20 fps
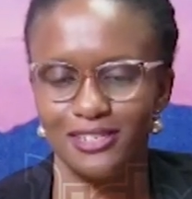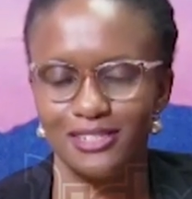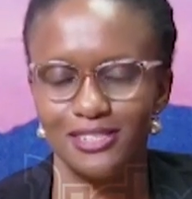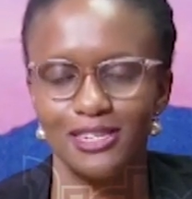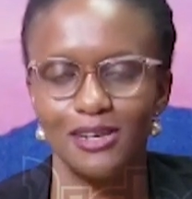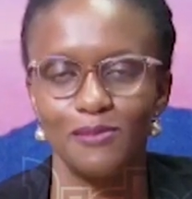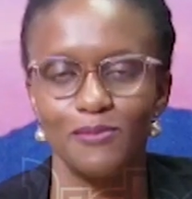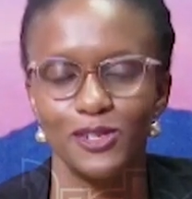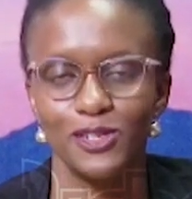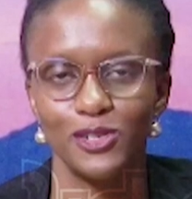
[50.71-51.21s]

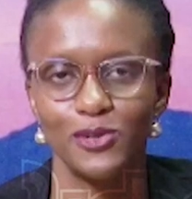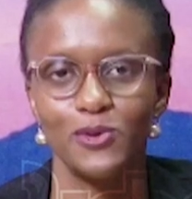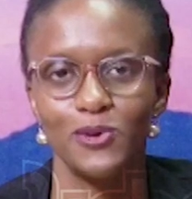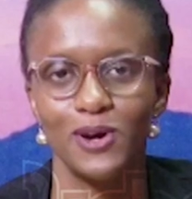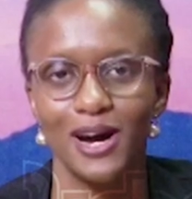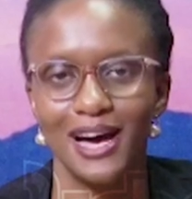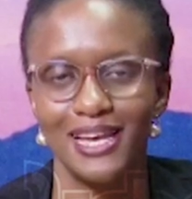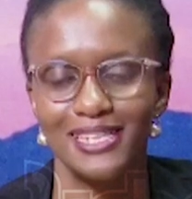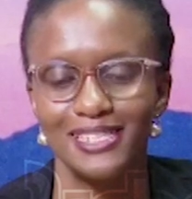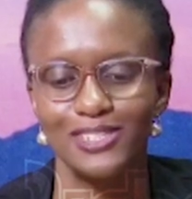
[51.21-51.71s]
somebody who
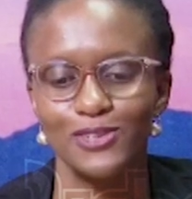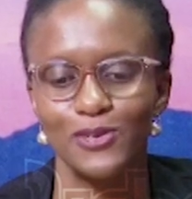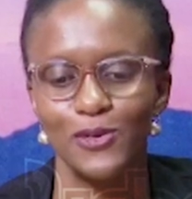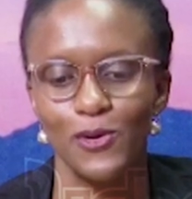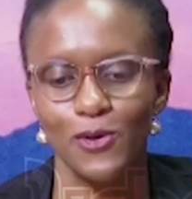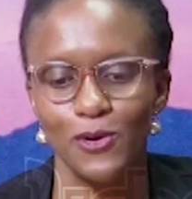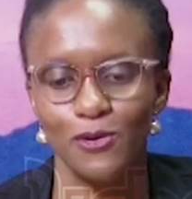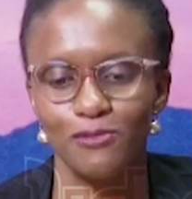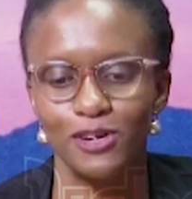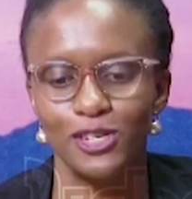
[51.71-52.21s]
has
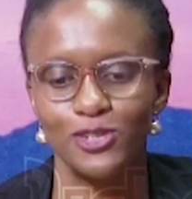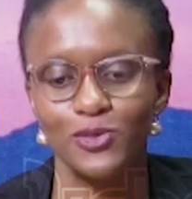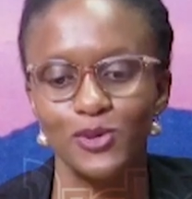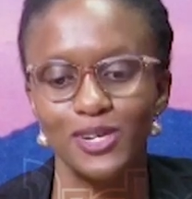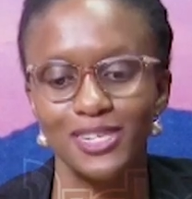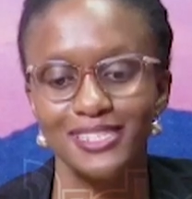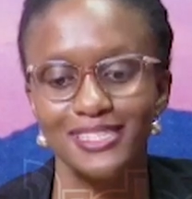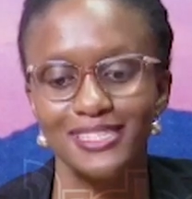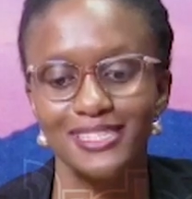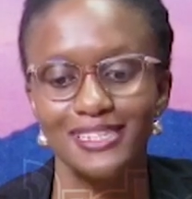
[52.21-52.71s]
over
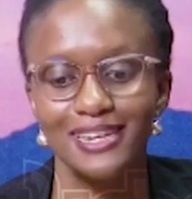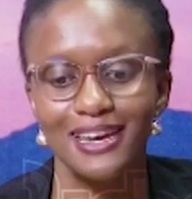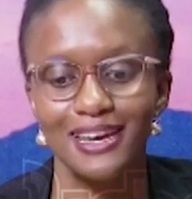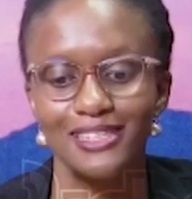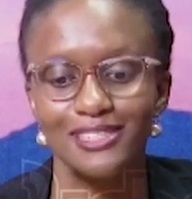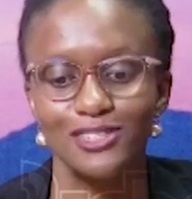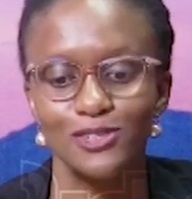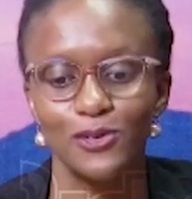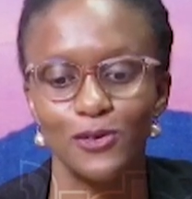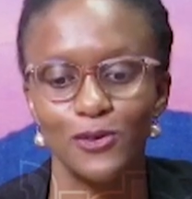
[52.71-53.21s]
20
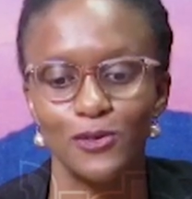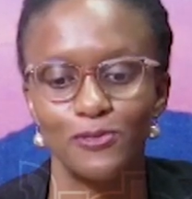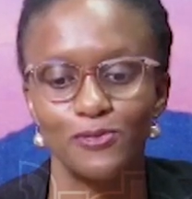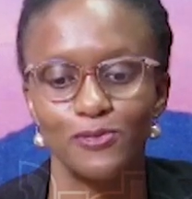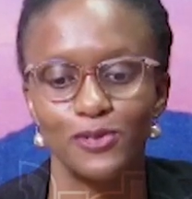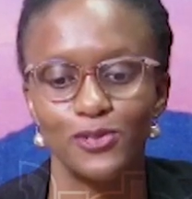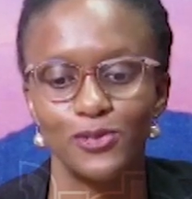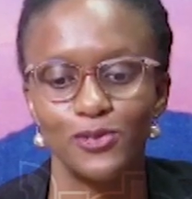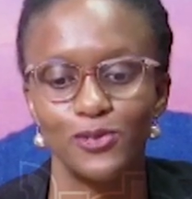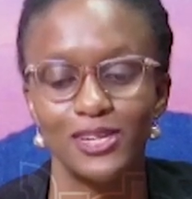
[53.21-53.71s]
years of
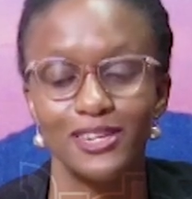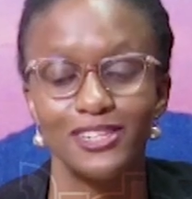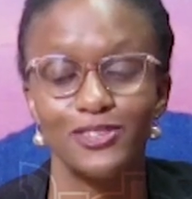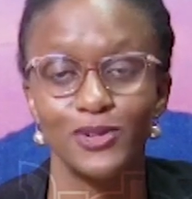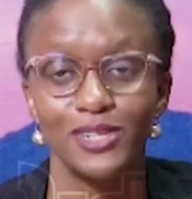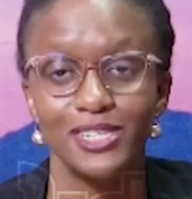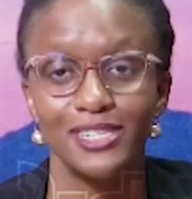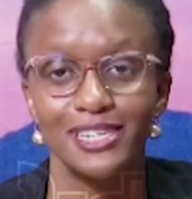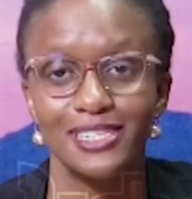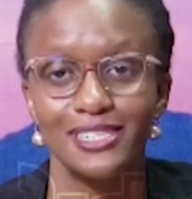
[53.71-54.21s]

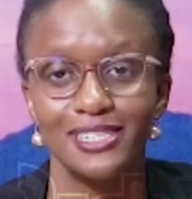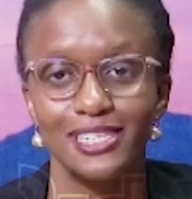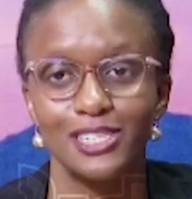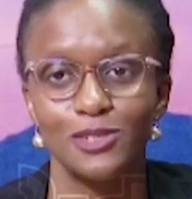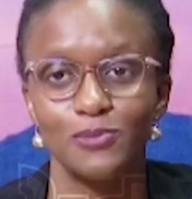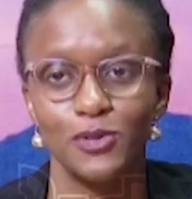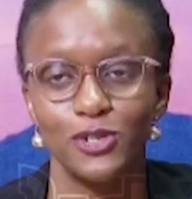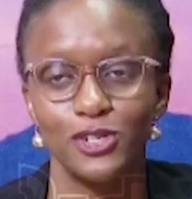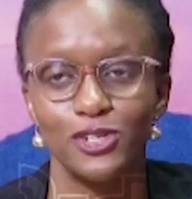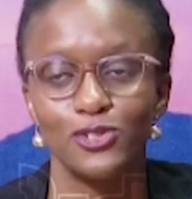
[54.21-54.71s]
20 years
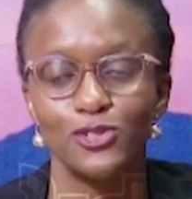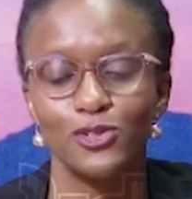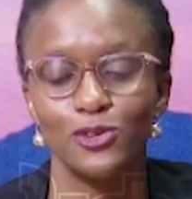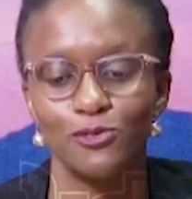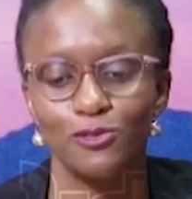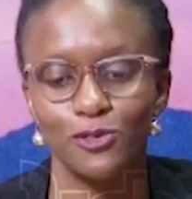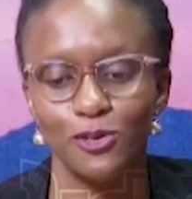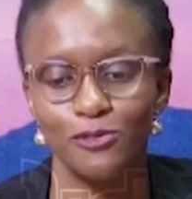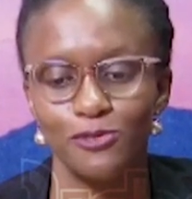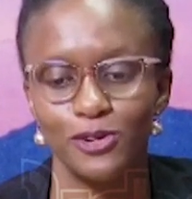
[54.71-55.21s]
experience of
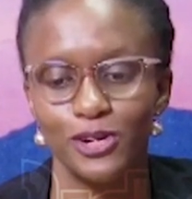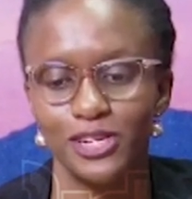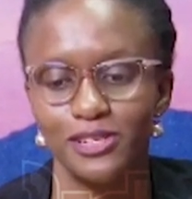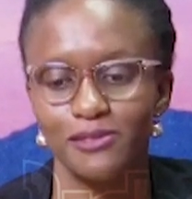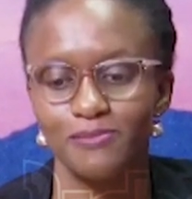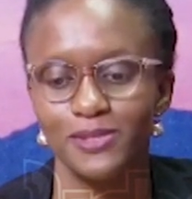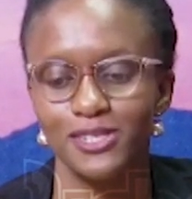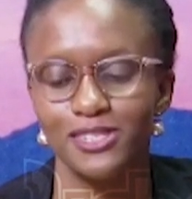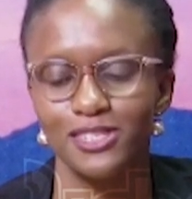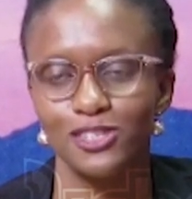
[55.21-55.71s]
offering
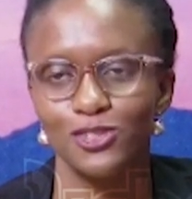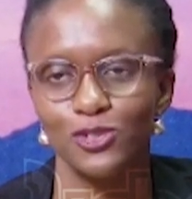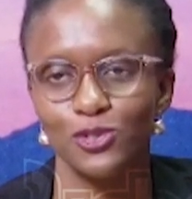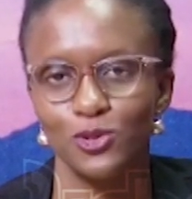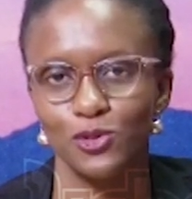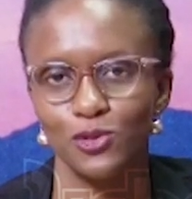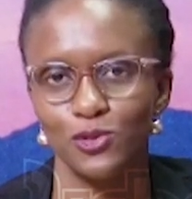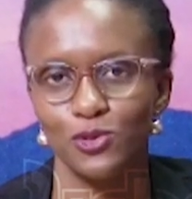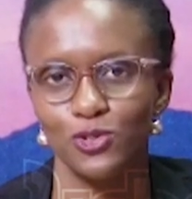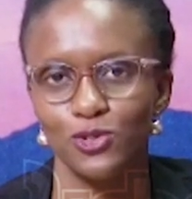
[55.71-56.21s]
business
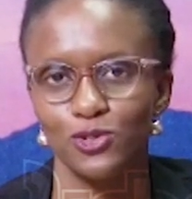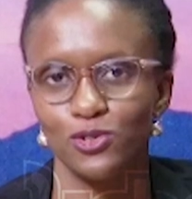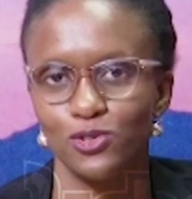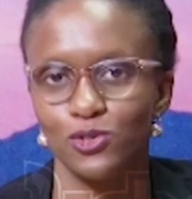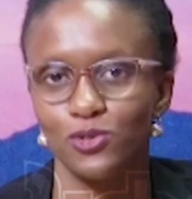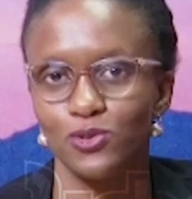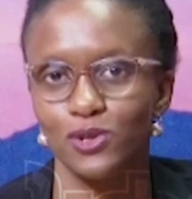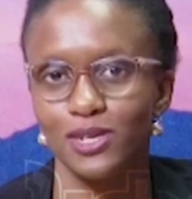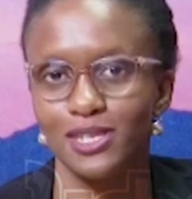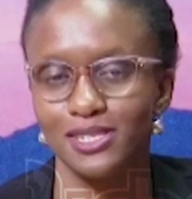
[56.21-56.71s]
solutions
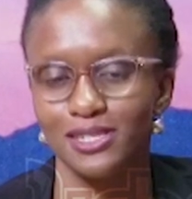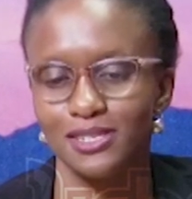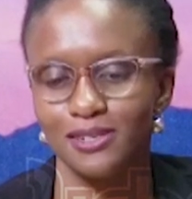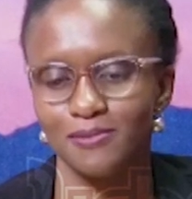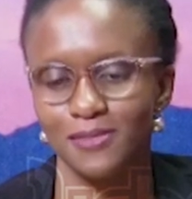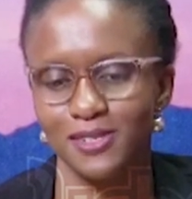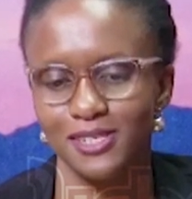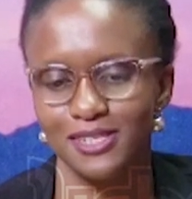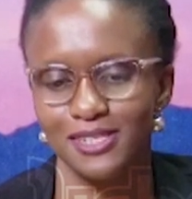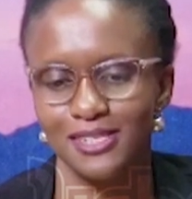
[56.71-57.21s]
to
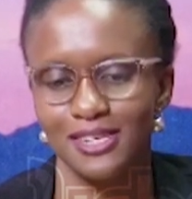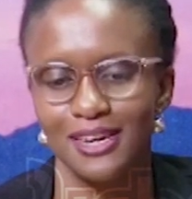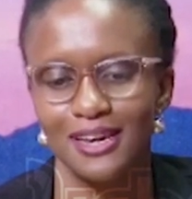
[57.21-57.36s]
SMEs,